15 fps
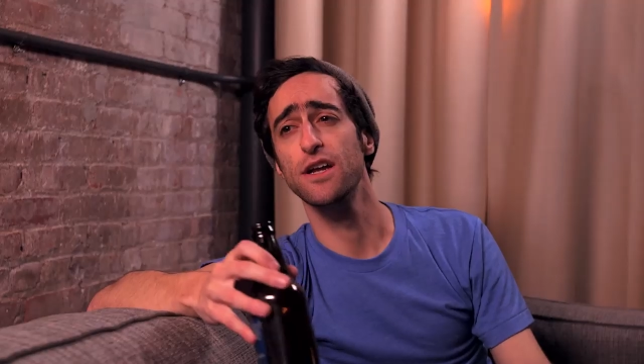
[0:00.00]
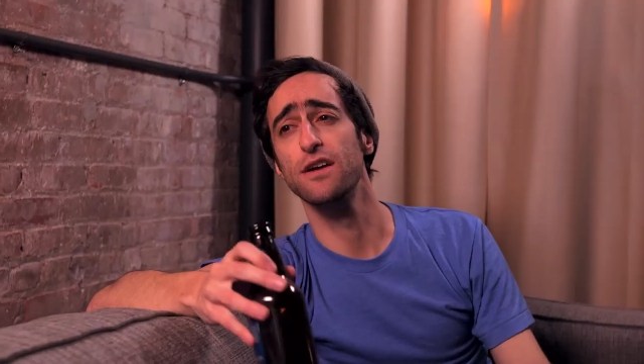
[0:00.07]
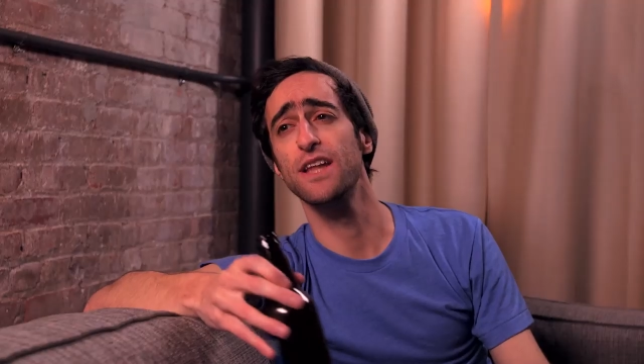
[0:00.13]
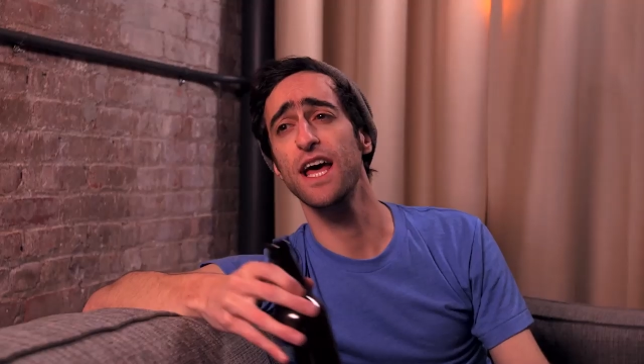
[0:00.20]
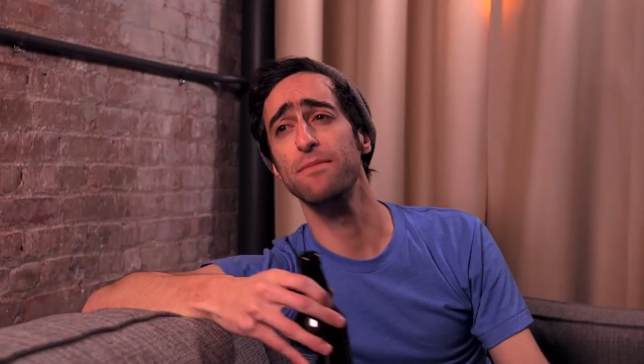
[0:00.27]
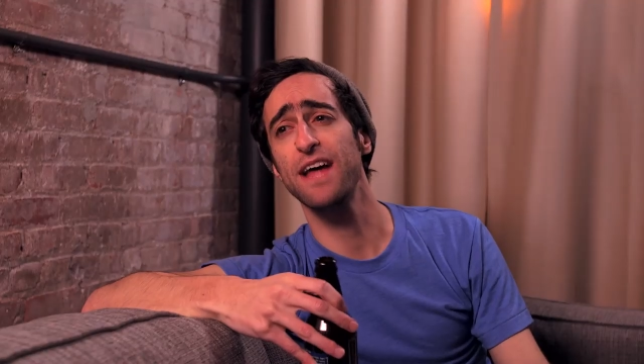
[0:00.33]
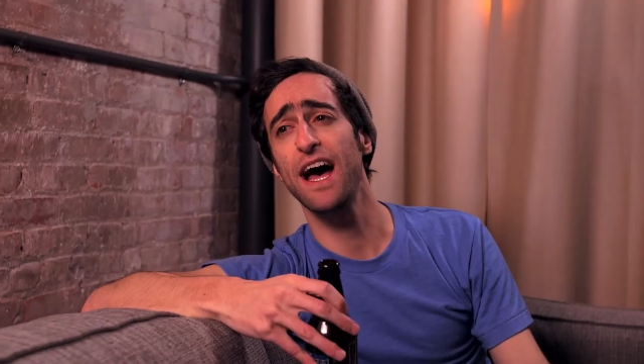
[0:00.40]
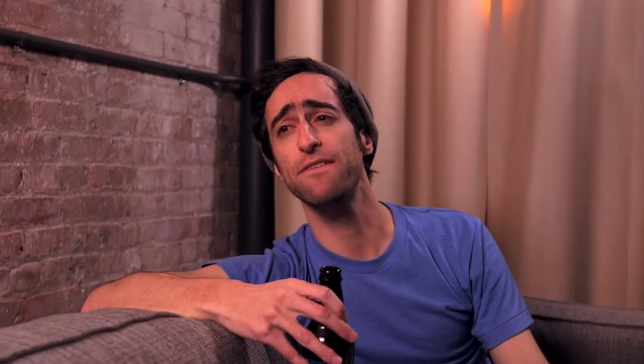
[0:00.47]
Are you
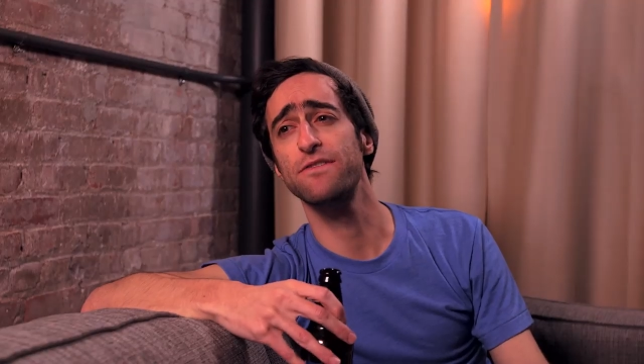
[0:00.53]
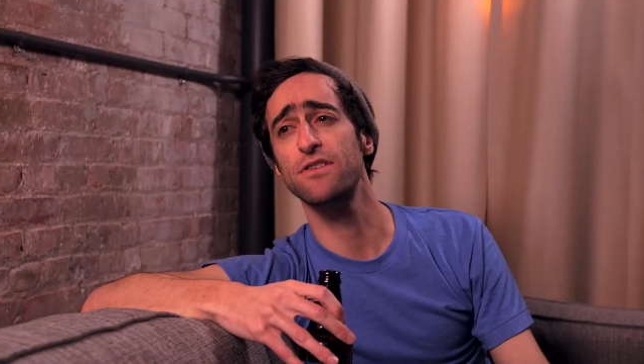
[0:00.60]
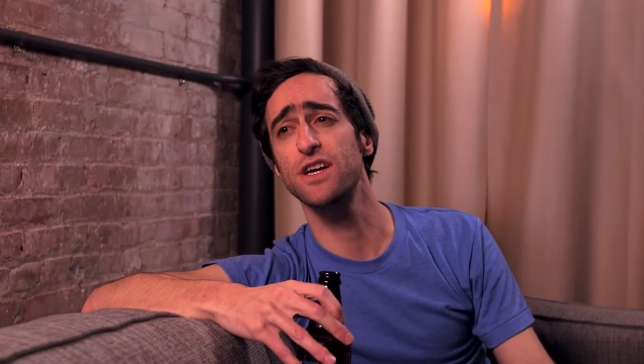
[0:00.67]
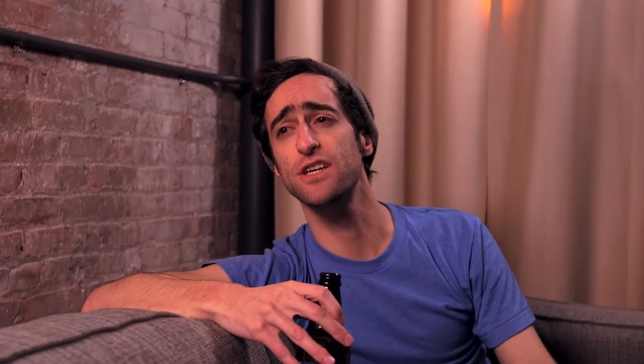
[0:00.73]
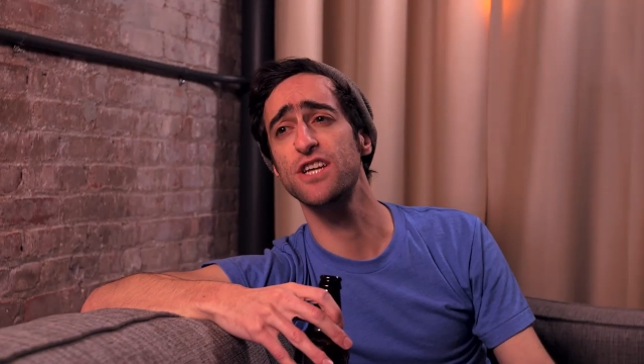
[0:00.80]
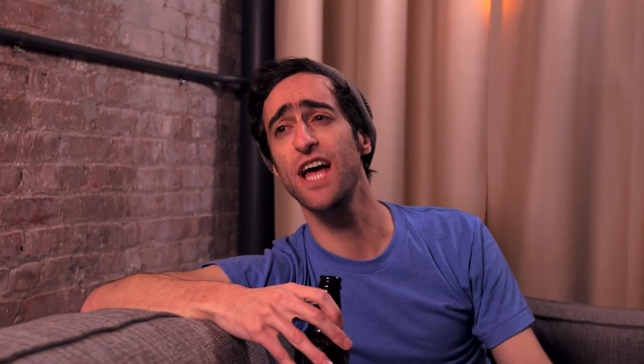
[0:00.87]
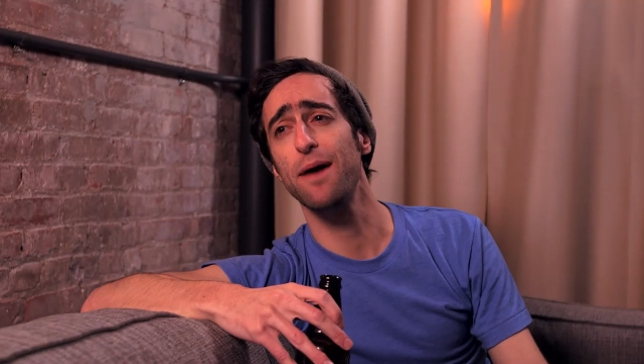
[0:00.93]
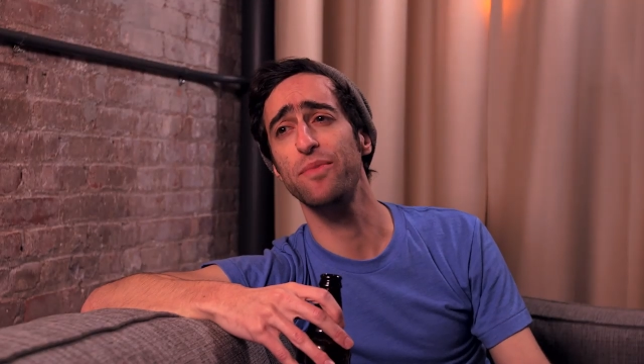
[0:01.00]
named after
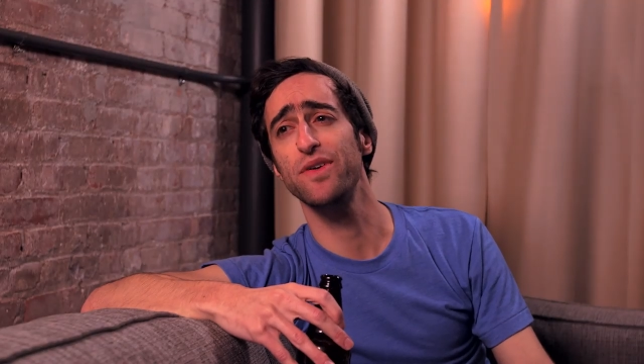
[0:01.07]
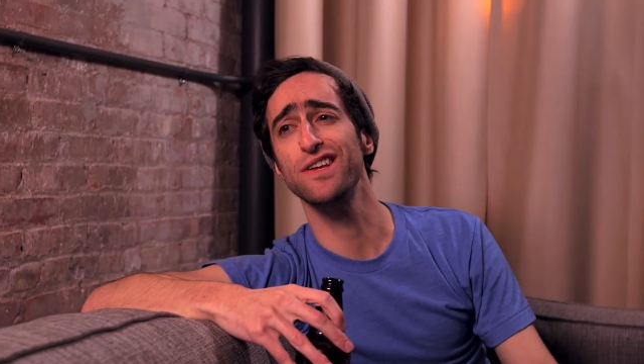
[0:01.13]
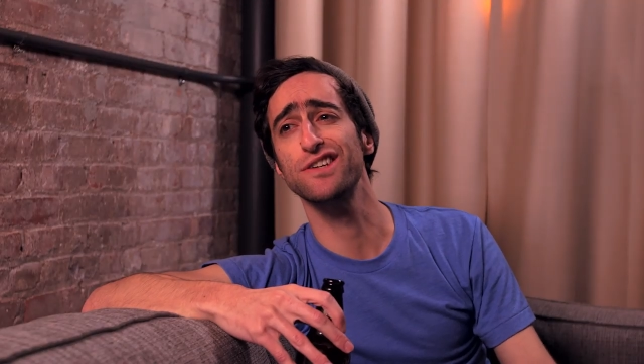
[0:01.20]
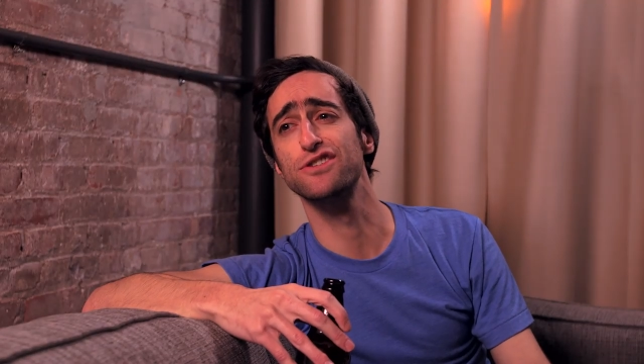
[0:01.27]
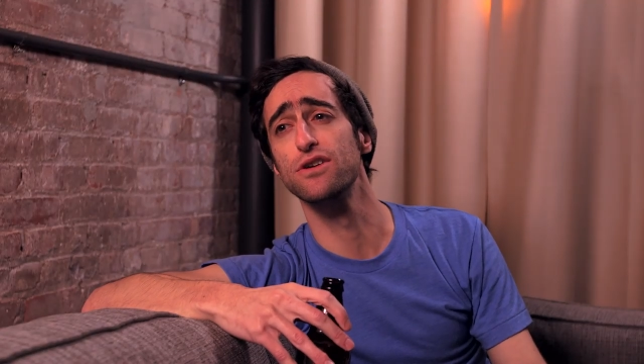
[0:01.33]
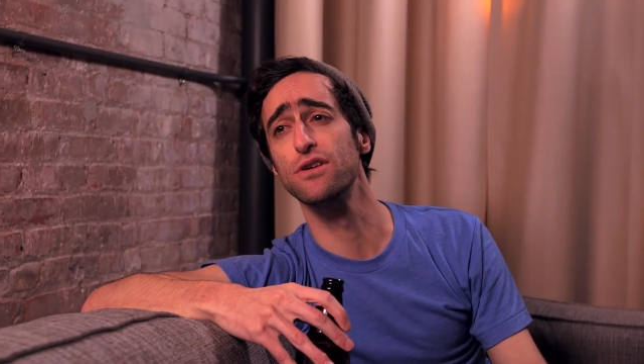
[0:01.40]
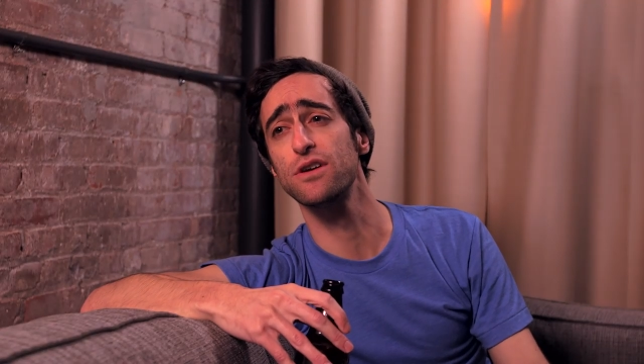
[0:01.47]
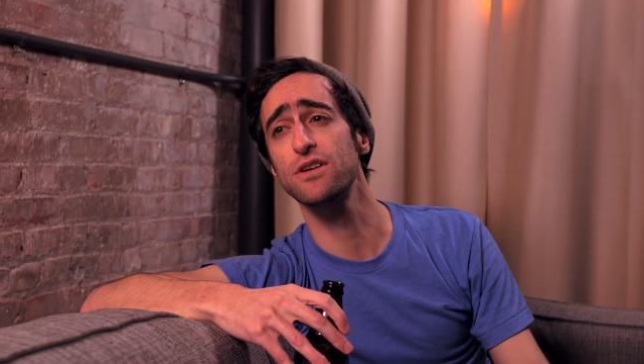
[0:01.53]
a
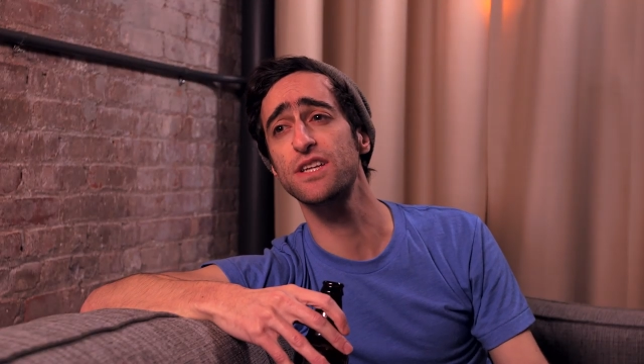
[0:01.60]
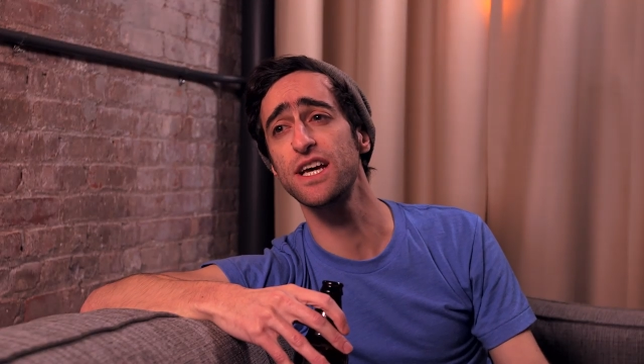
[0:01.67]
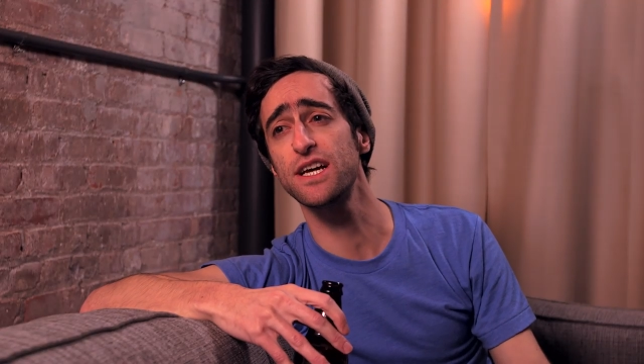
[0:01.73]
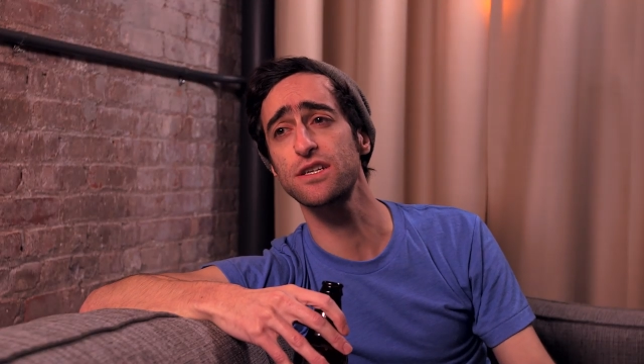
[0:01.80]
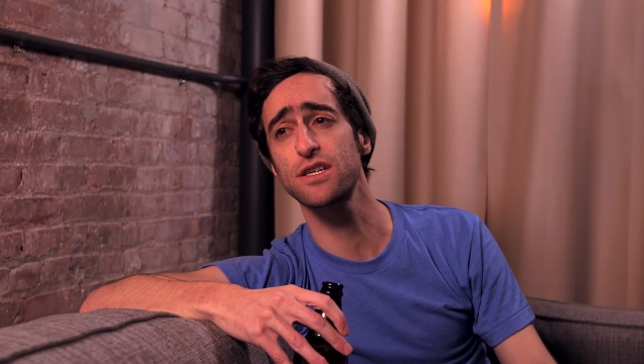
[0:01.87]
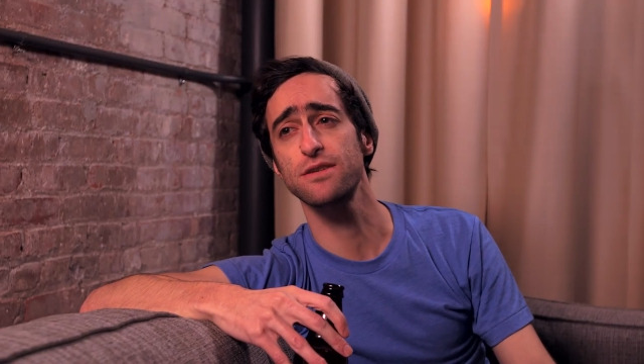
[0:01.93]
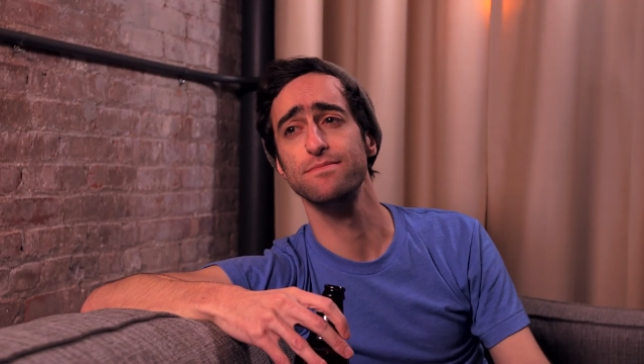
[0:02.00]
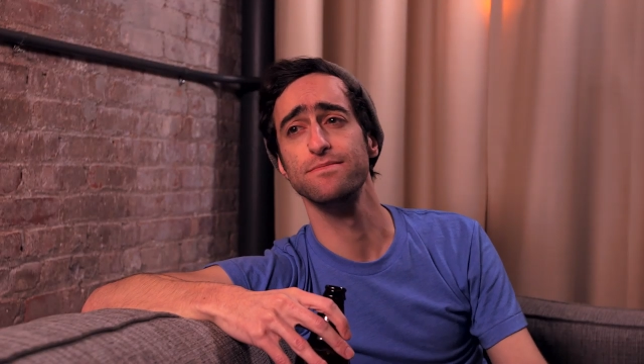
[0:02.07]
Japanese noodle
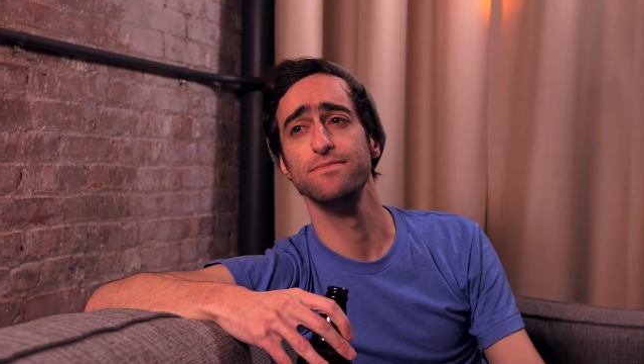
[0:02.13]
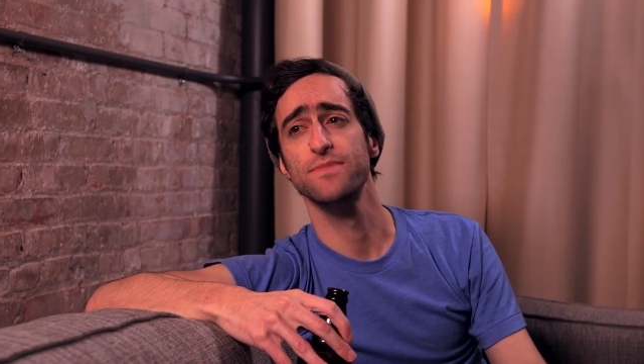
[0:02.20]
dish?